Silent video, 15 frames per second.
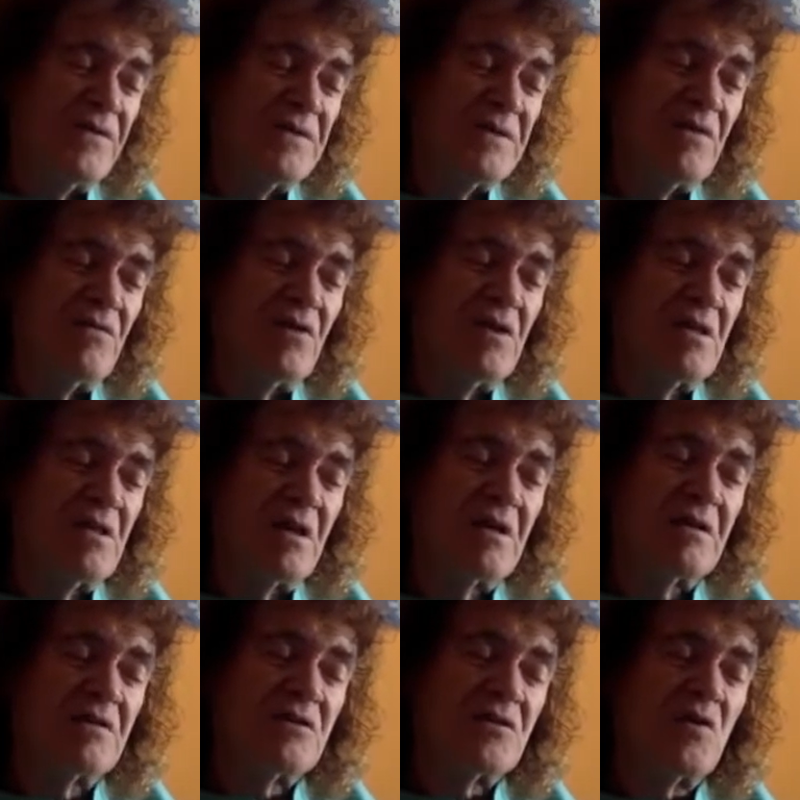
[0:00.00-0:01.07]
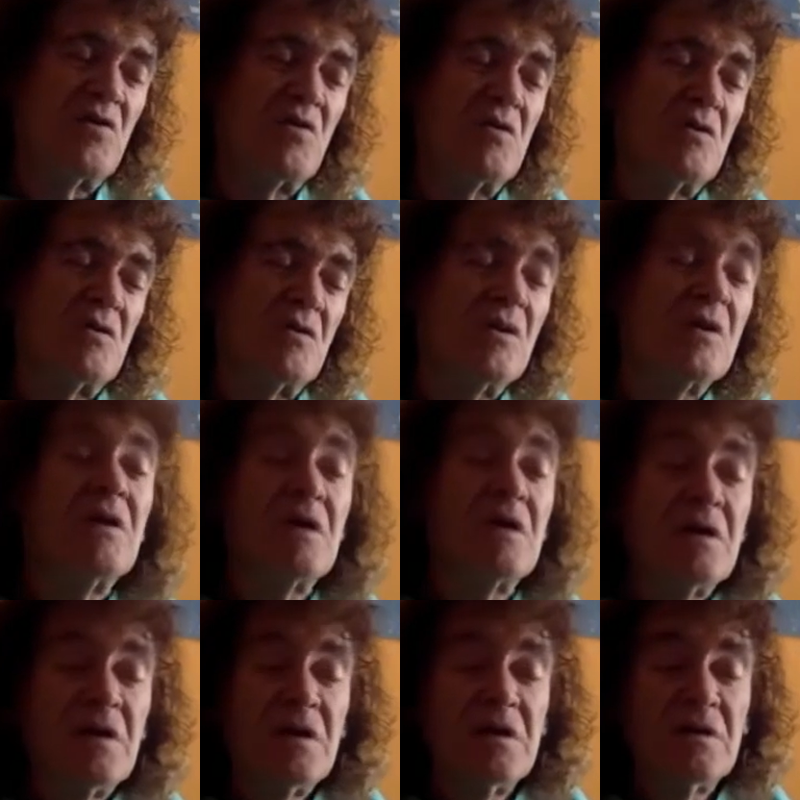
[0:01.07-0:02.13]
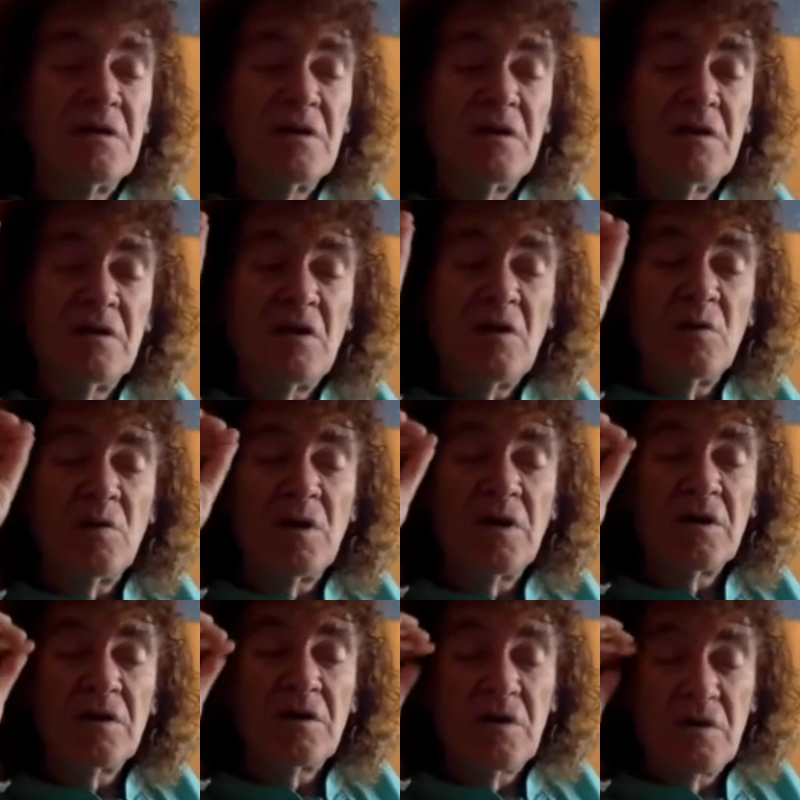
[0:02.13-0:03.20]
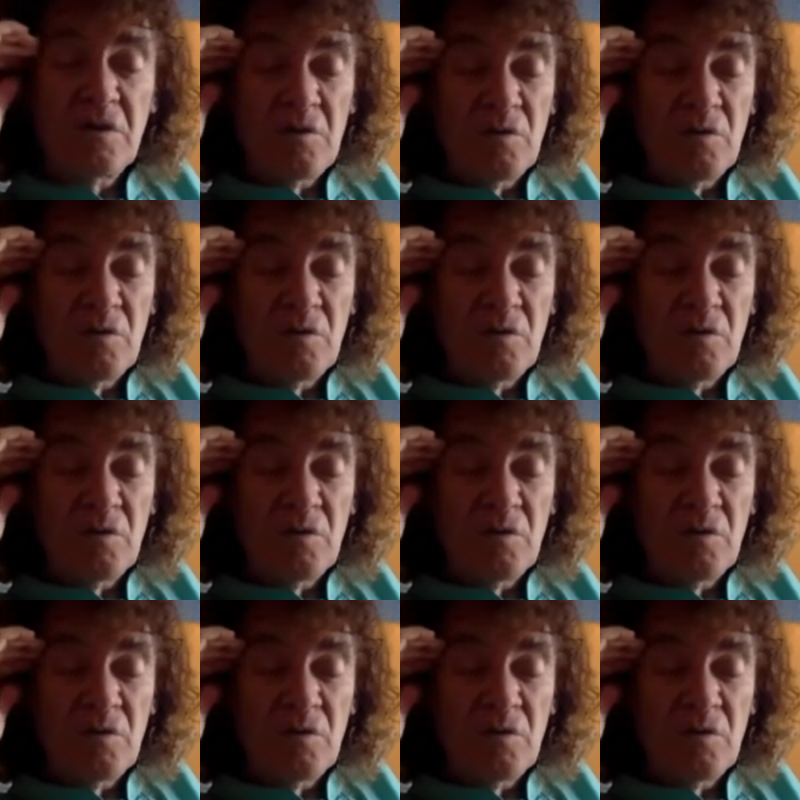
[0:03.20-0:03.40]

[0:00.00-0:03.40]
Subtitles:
is everything. So in our work,